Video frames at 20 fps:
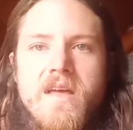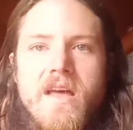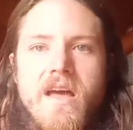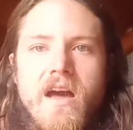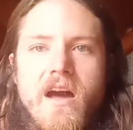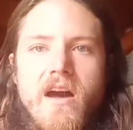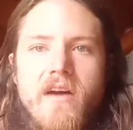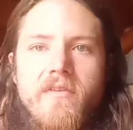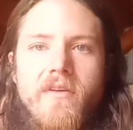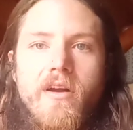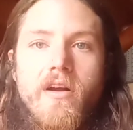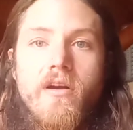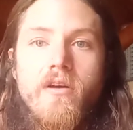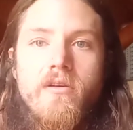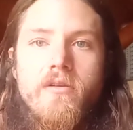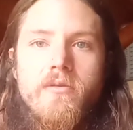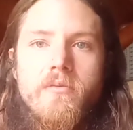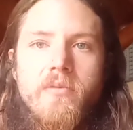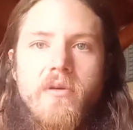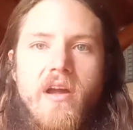of our
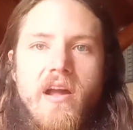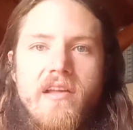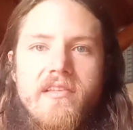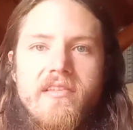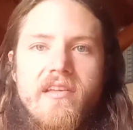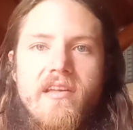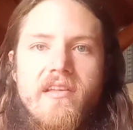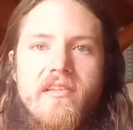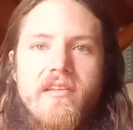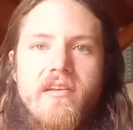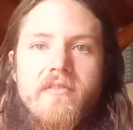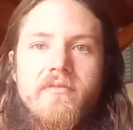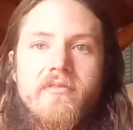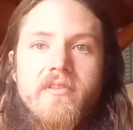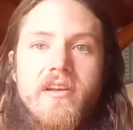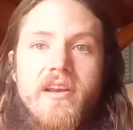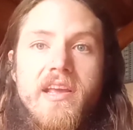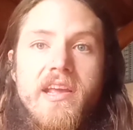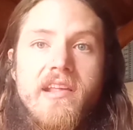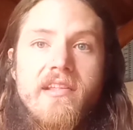own process of
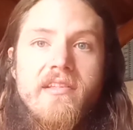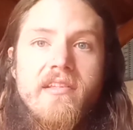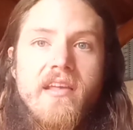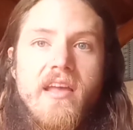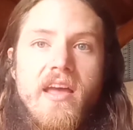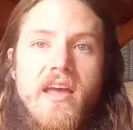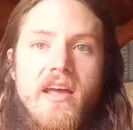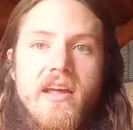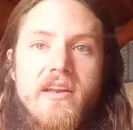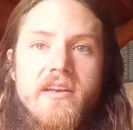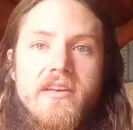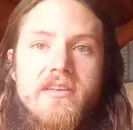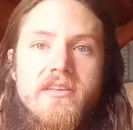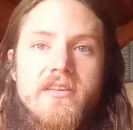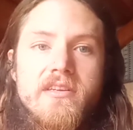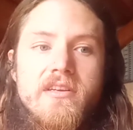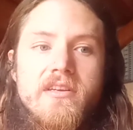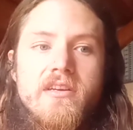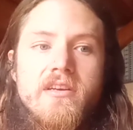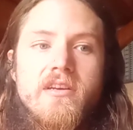release and
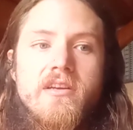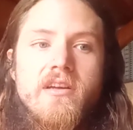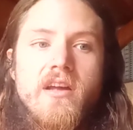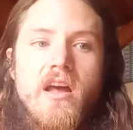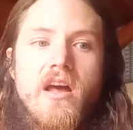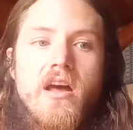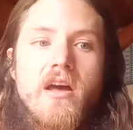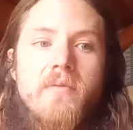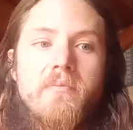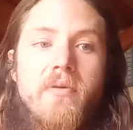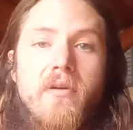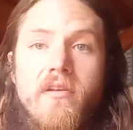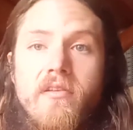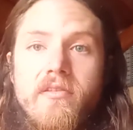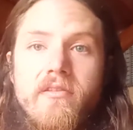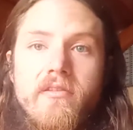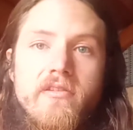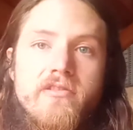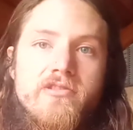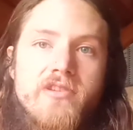
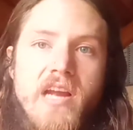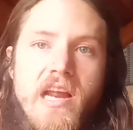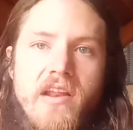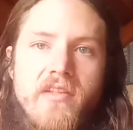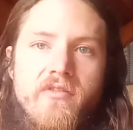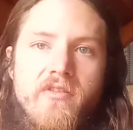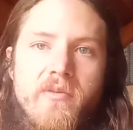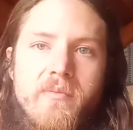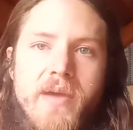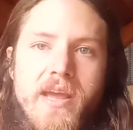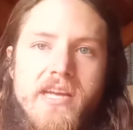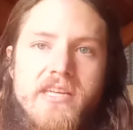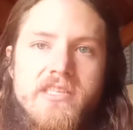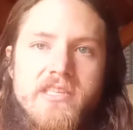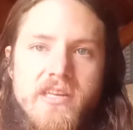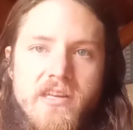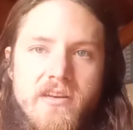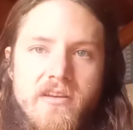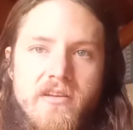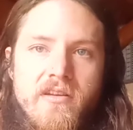personal
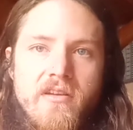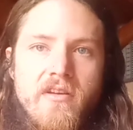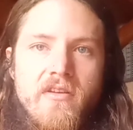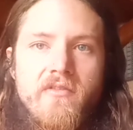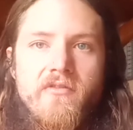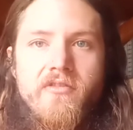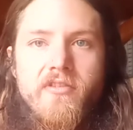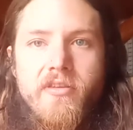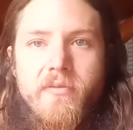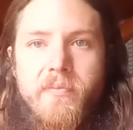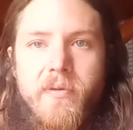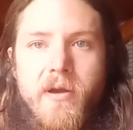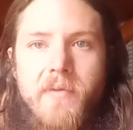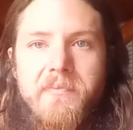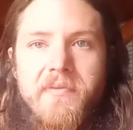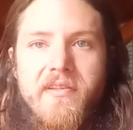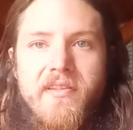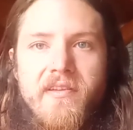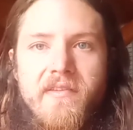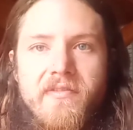transformation for the
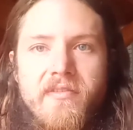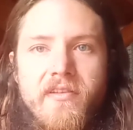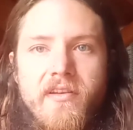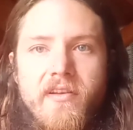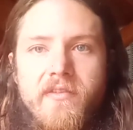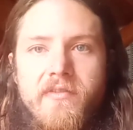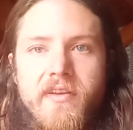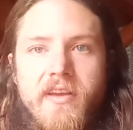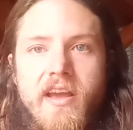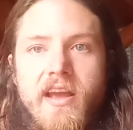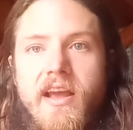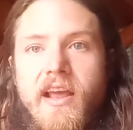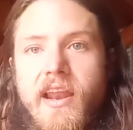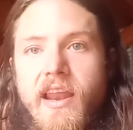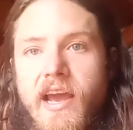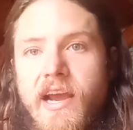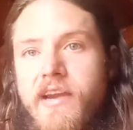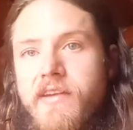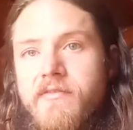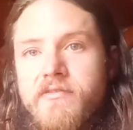purpose of serving a
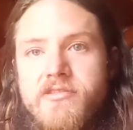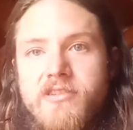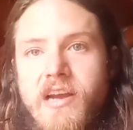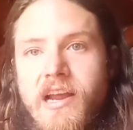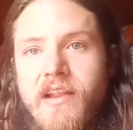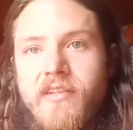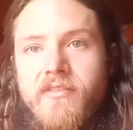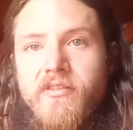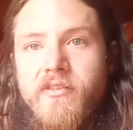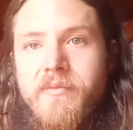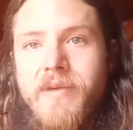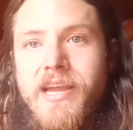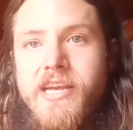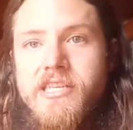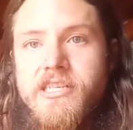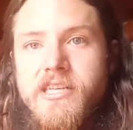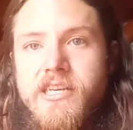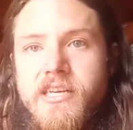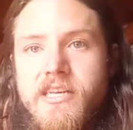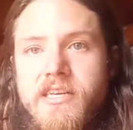collective
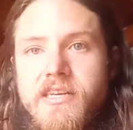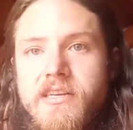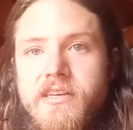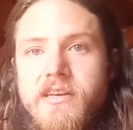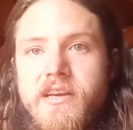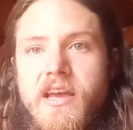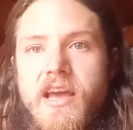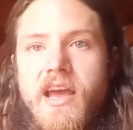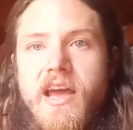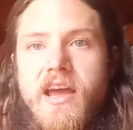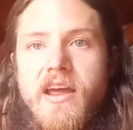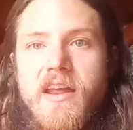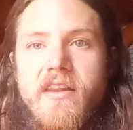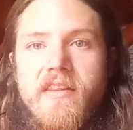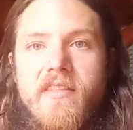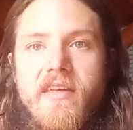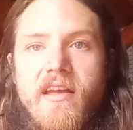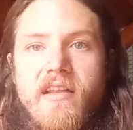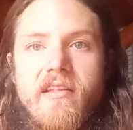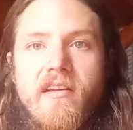transformation. And
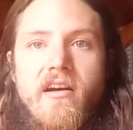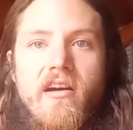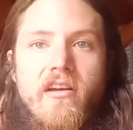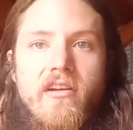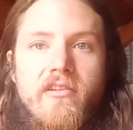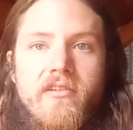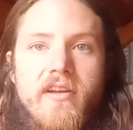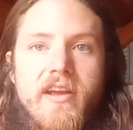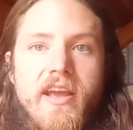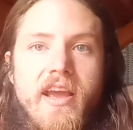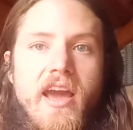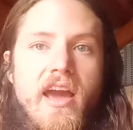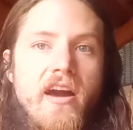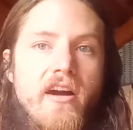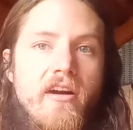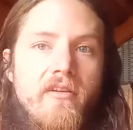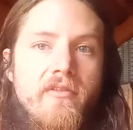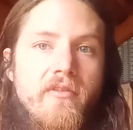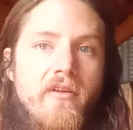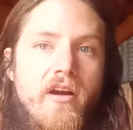that's honoring
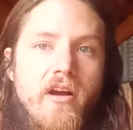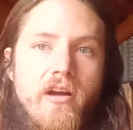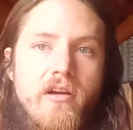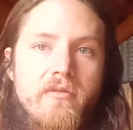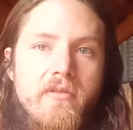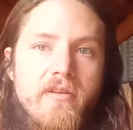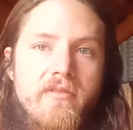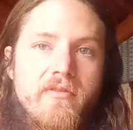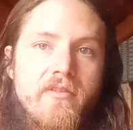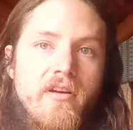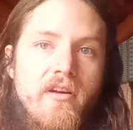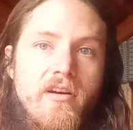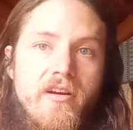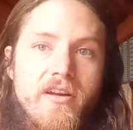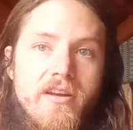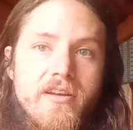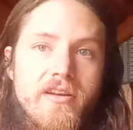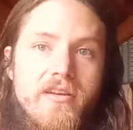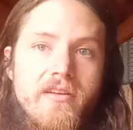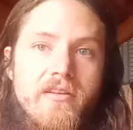how far we've
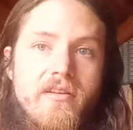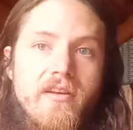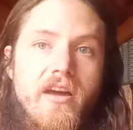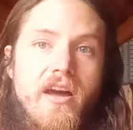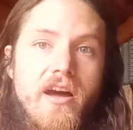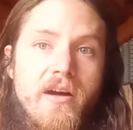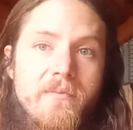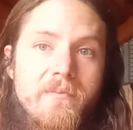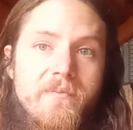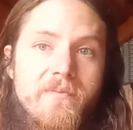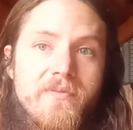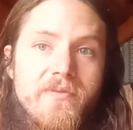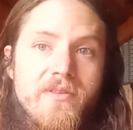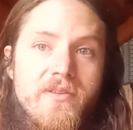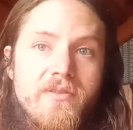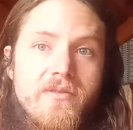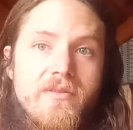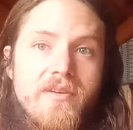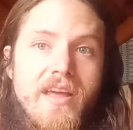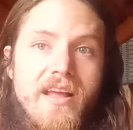come
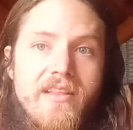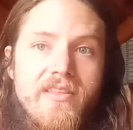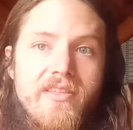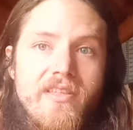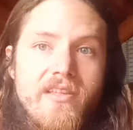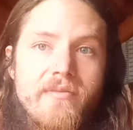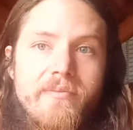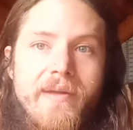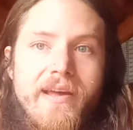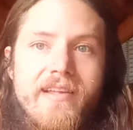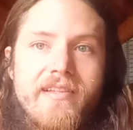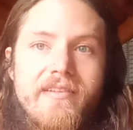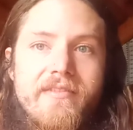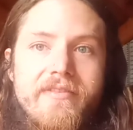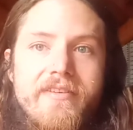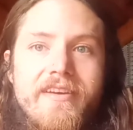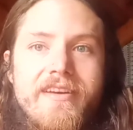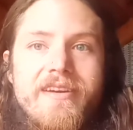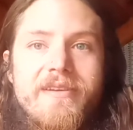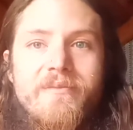to get to this place of
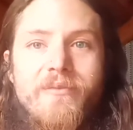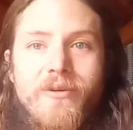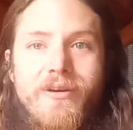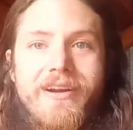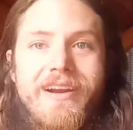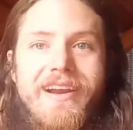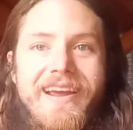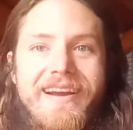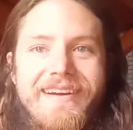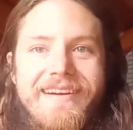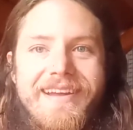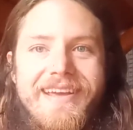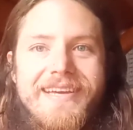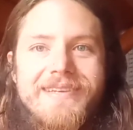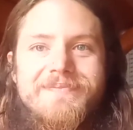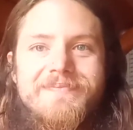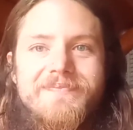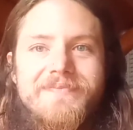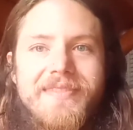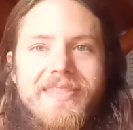more clarity.
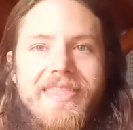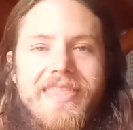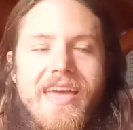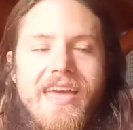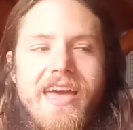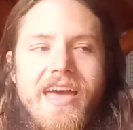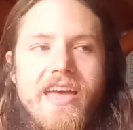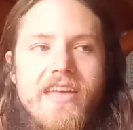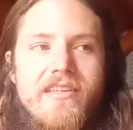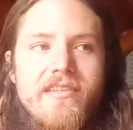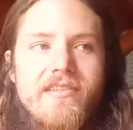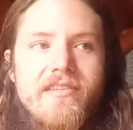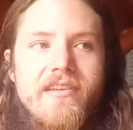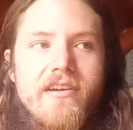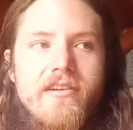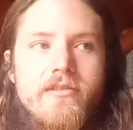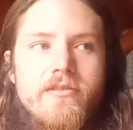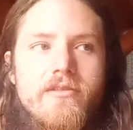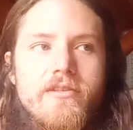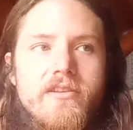
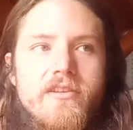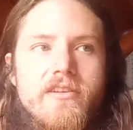So